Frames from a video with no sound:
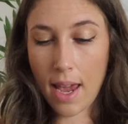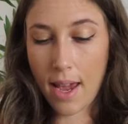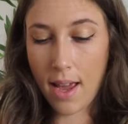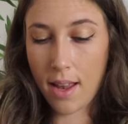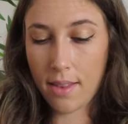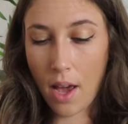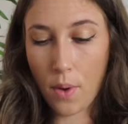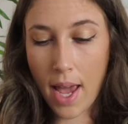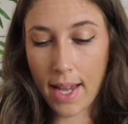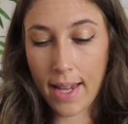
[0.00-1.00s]
and that
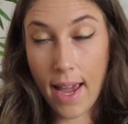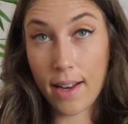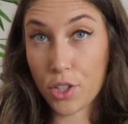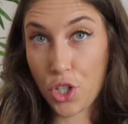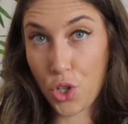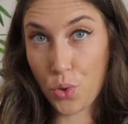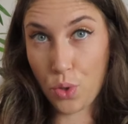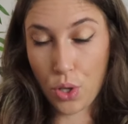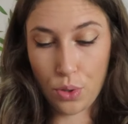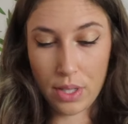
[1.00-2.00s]
way I can get 2
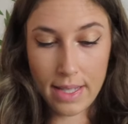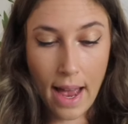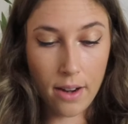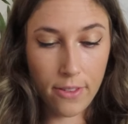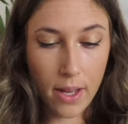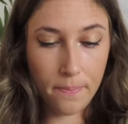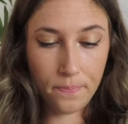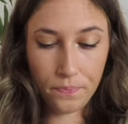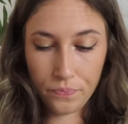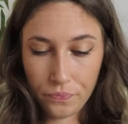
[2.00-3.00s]
uses out of it.
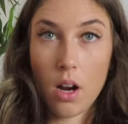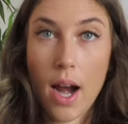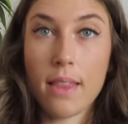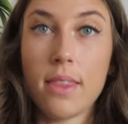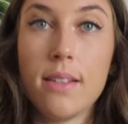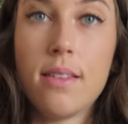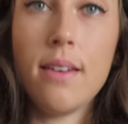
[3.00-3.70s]
All right, this